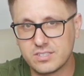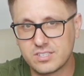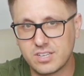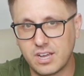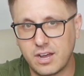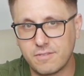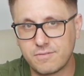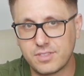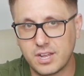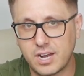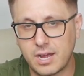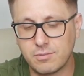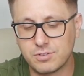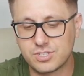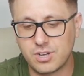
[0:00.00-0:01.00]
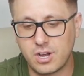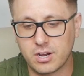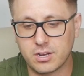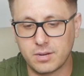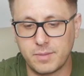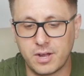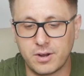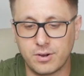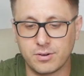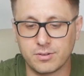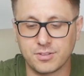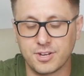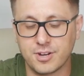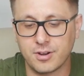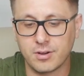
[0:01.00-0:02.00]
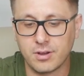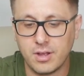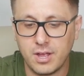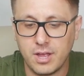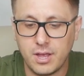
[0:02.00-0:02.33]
stuff that I was talking about earlier,